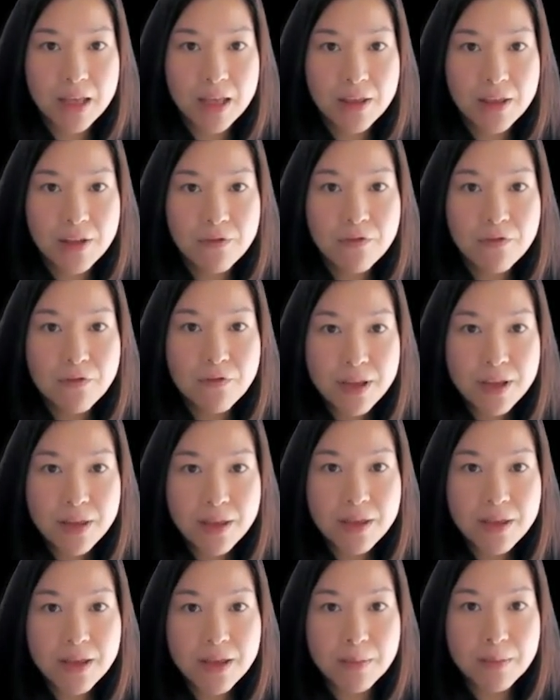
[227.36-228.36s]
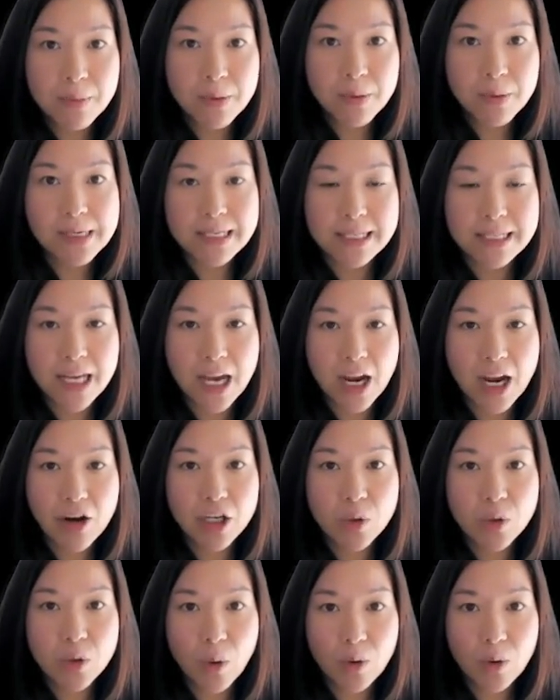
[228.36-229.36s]
The fifth input is
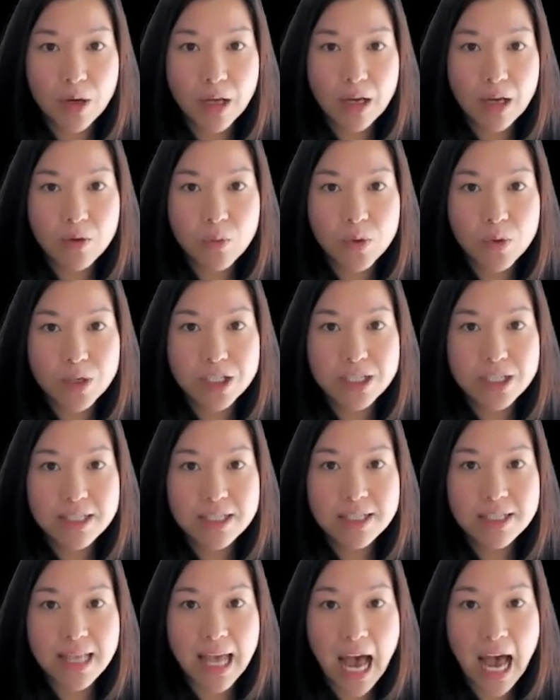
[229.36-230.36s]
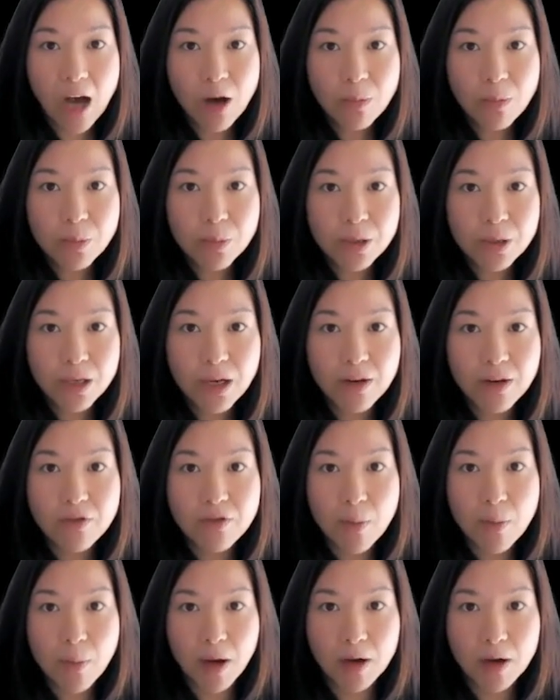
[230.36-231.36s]
carried quota, which is the output of
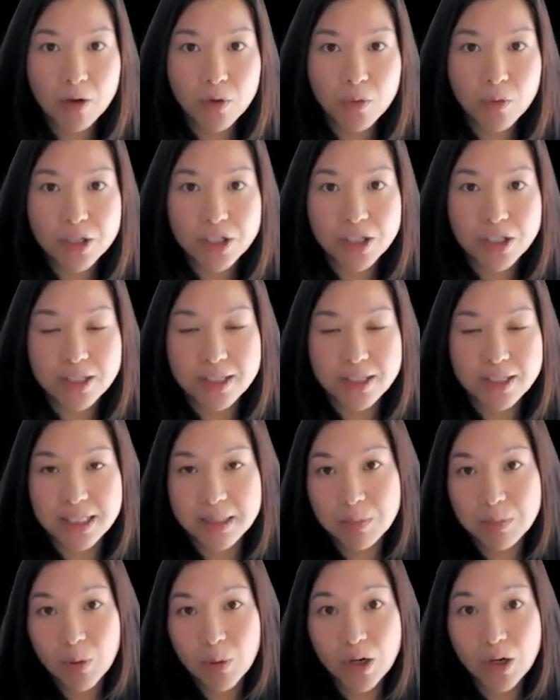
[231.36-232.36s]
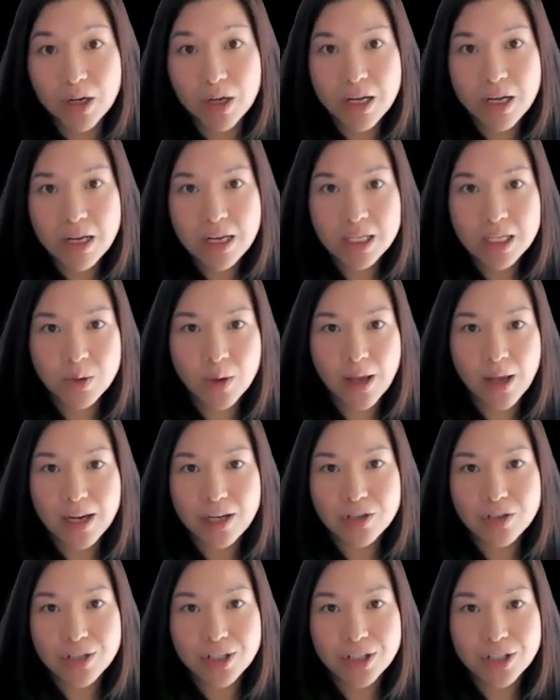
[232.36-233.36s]
the model we just explored. So I'll
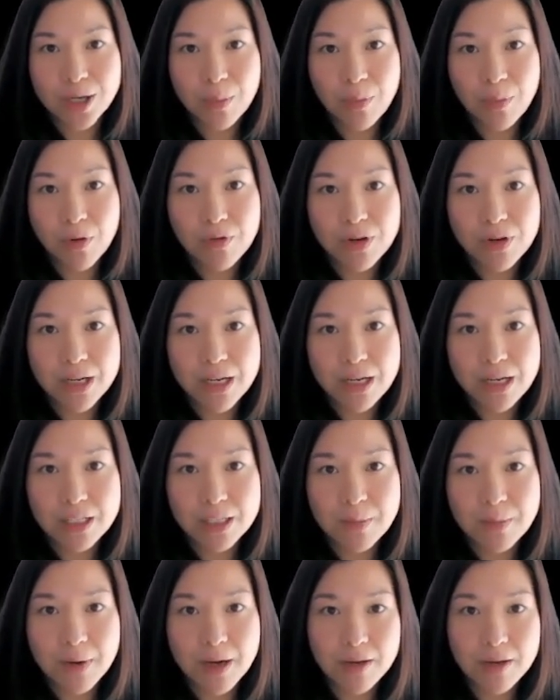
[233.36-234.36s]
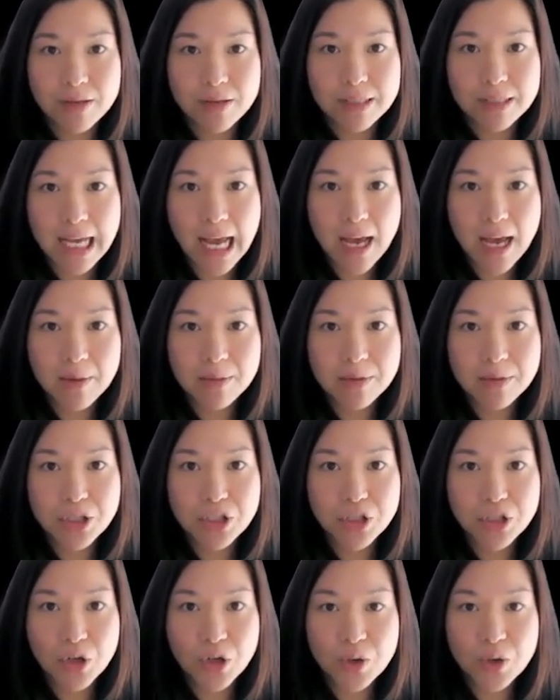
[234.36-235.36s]
actually jump over here to my other tab to
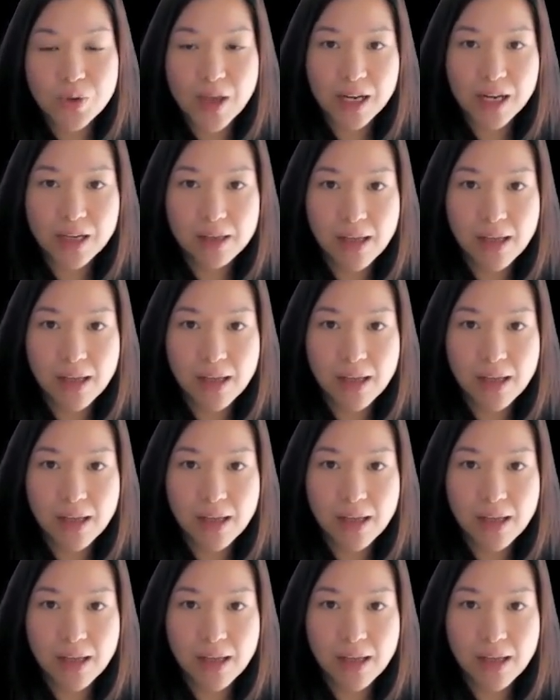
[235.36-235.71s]
show you that